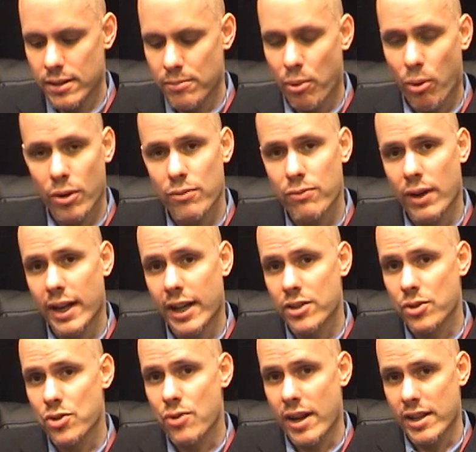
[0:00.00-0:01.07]
important
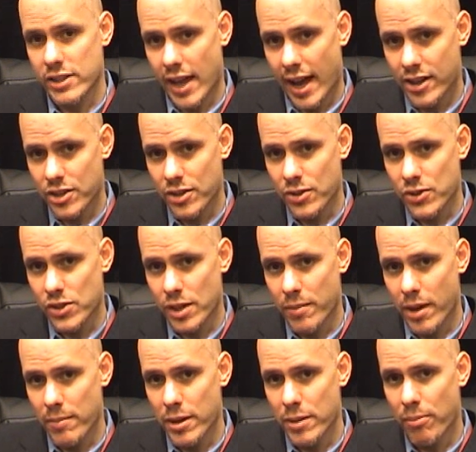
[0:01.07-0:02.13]
financial transactions that
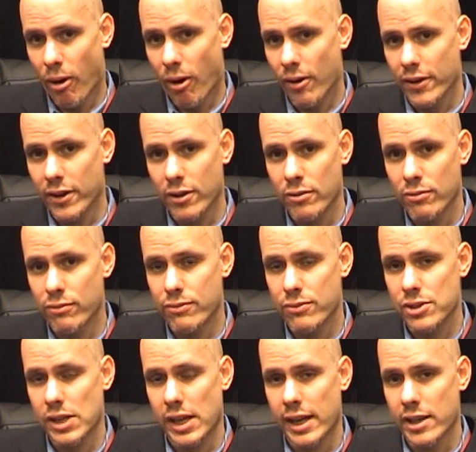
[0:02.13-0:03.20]
may be part
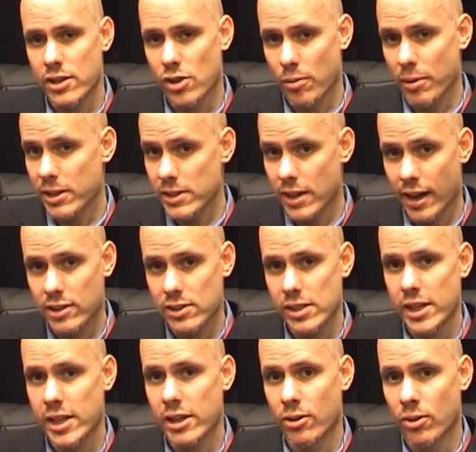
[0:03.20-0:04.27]
of, say,
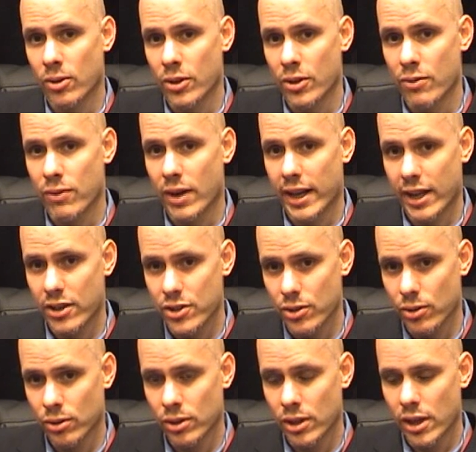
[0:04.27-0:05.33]
Sarbanes-Oxley or their
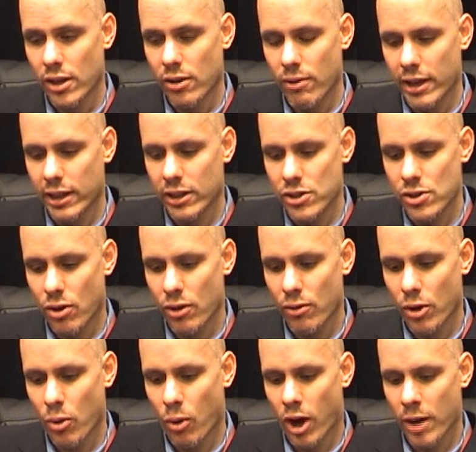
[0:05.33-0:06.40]
financial regulatory
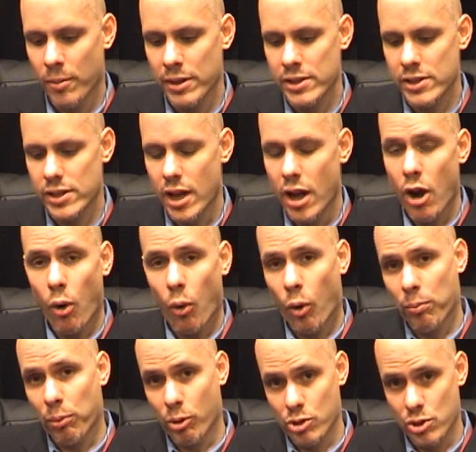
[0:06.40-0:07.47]
requirements,
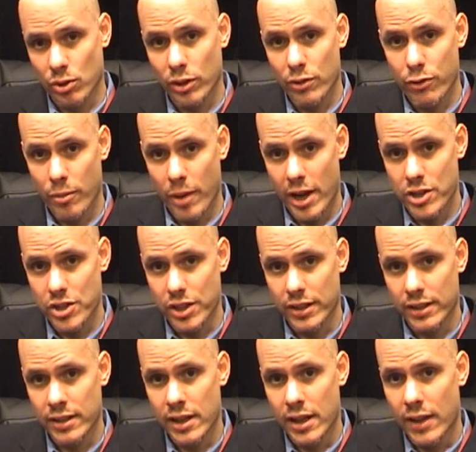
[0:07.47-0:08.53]
or personal
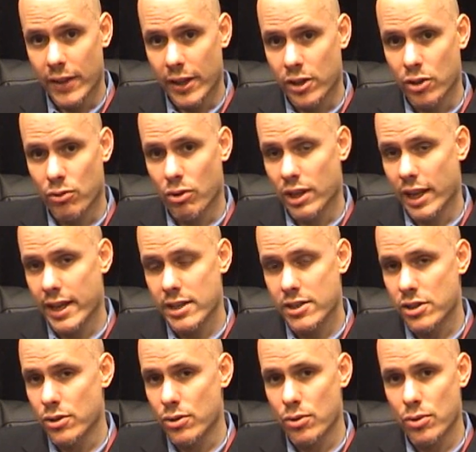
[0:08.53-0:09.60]
information that could relate
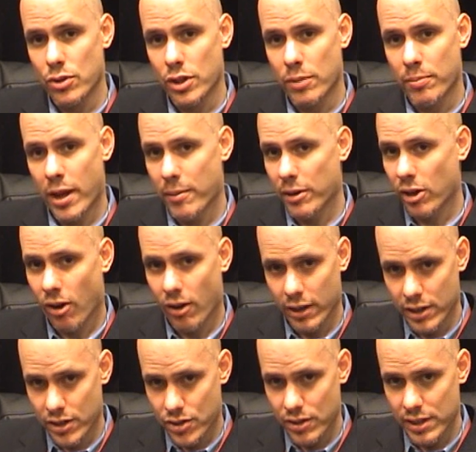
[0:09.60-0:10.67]
to the payment
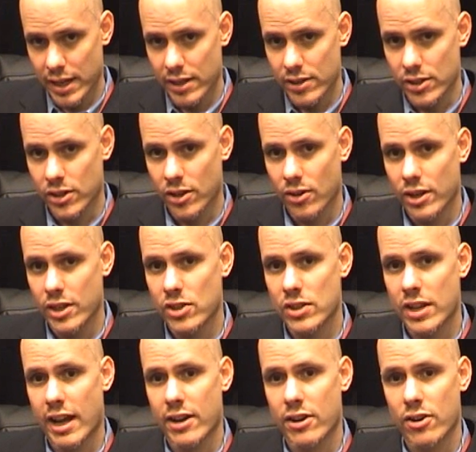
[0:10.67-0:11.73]
card industry data security
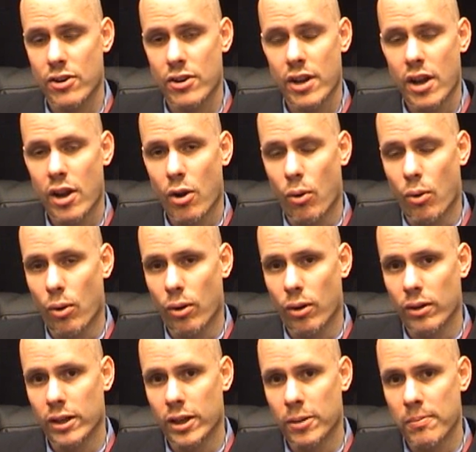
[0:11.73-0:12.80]
standard
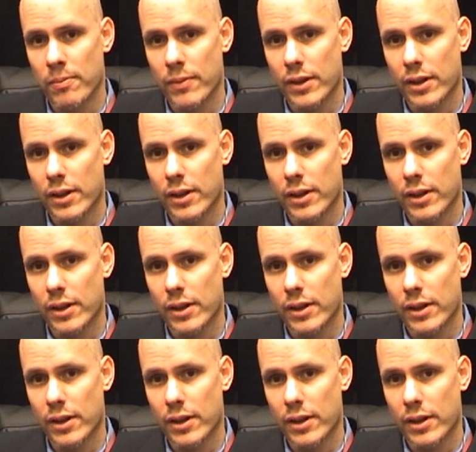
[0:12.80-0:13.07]
or